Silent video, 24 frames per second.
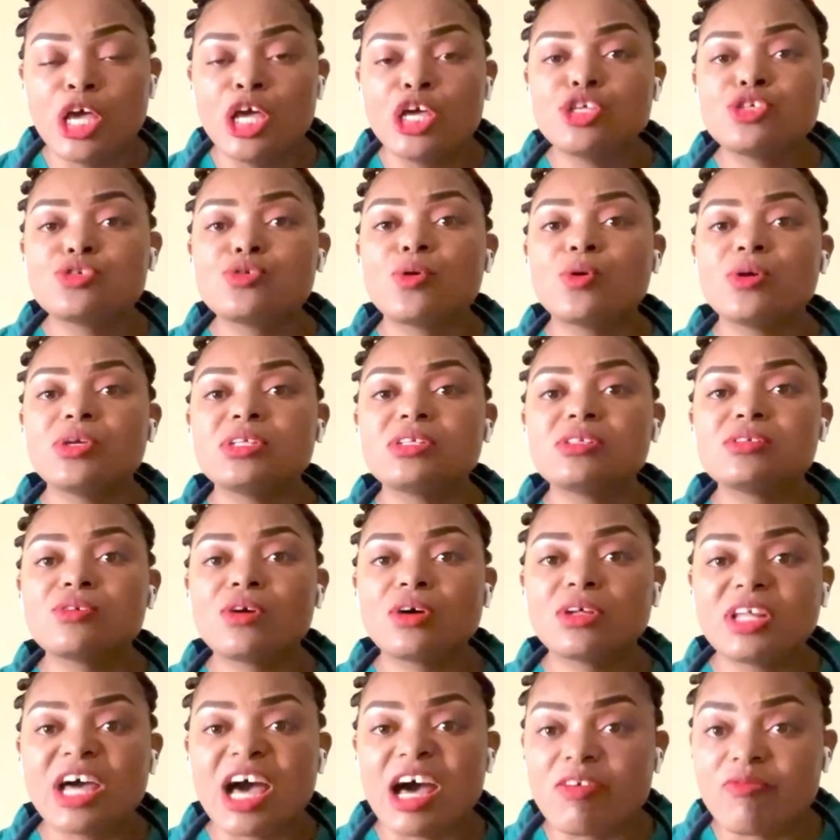So it's
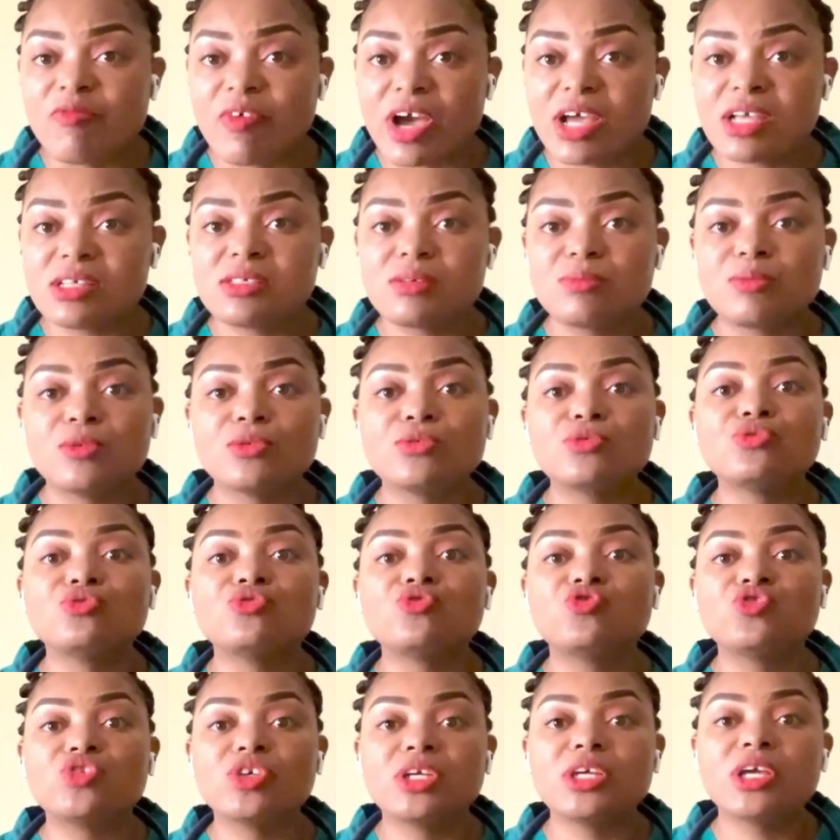not advisable to
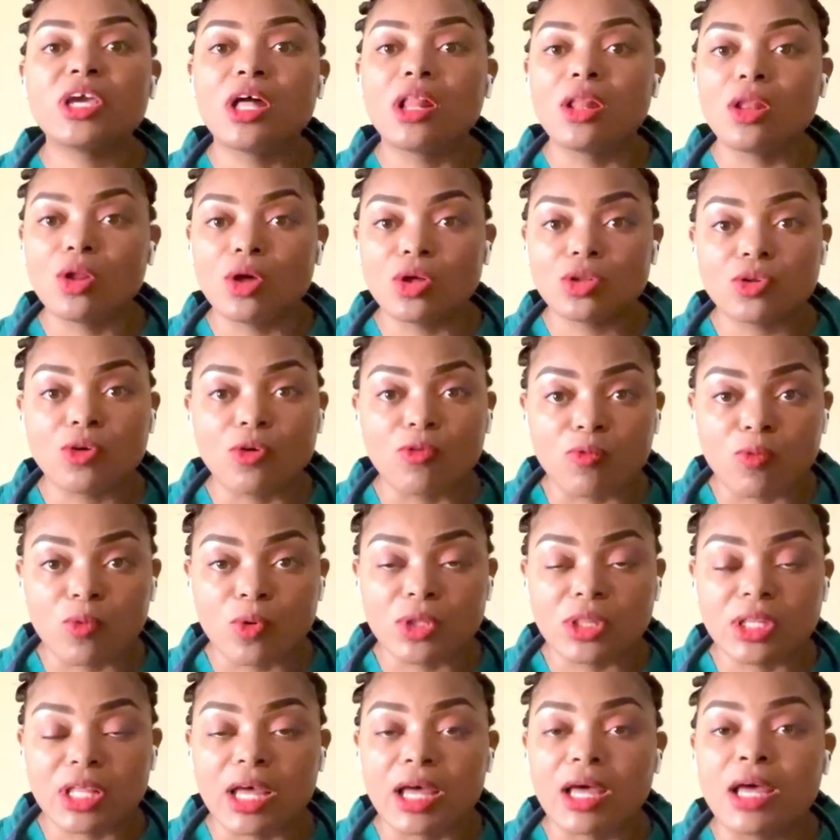drink a lot of
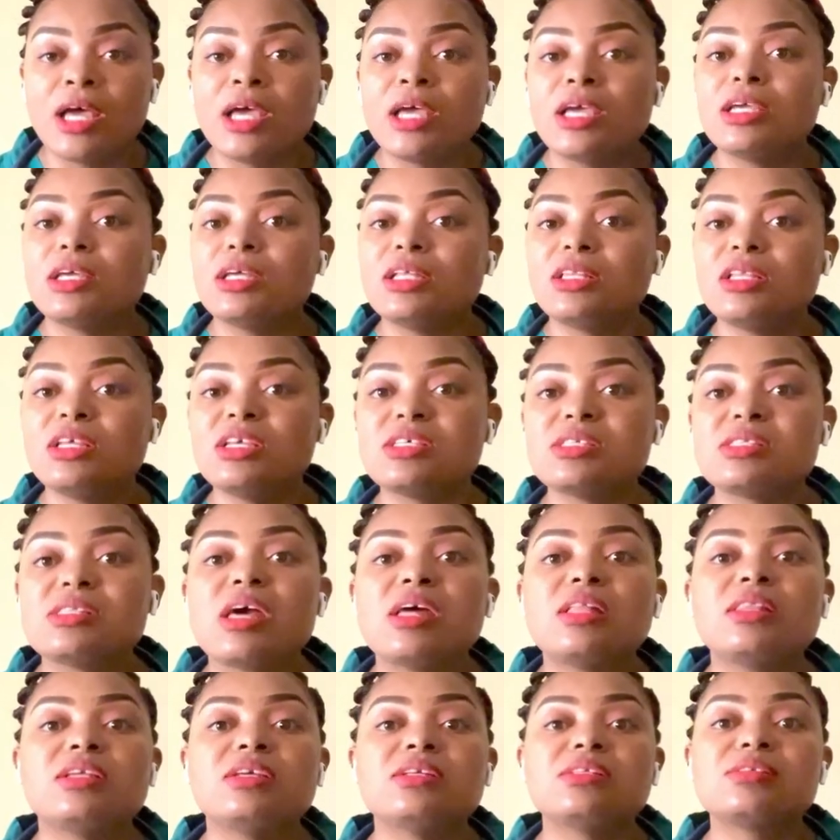water. It
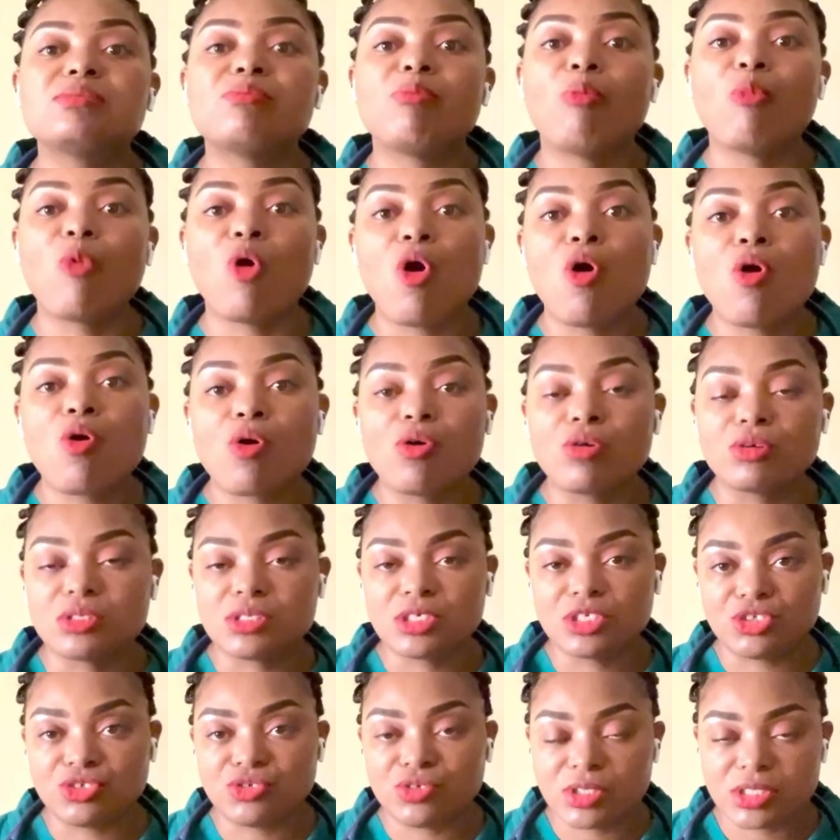instead needs more
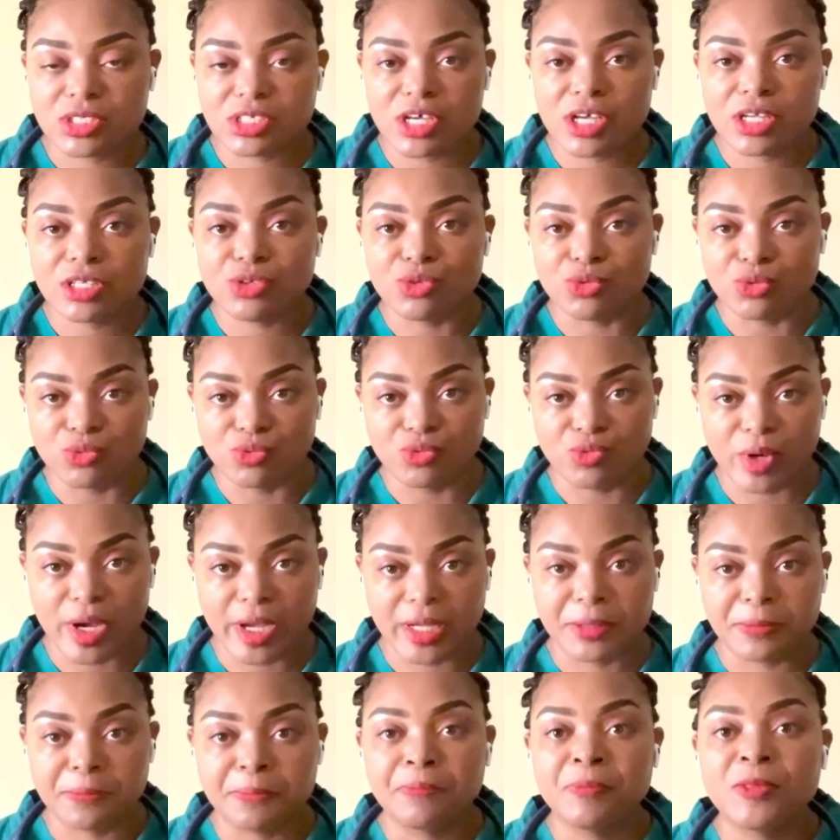concentrated urine.